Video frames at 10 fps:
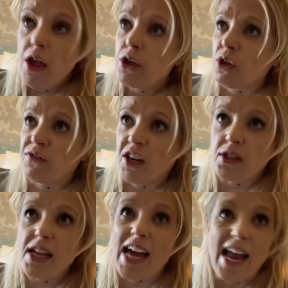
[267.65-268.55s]
So if
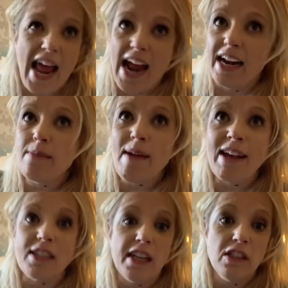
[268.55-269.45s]
Disney got any
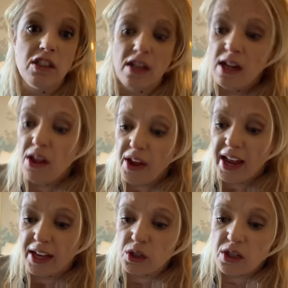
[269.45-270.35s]
message,
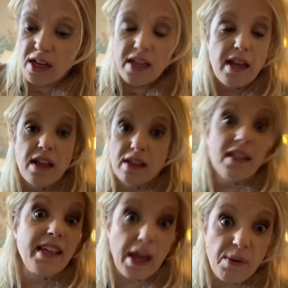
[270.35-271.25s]
it's
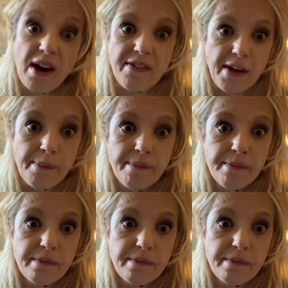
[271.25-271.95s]
get rid of him.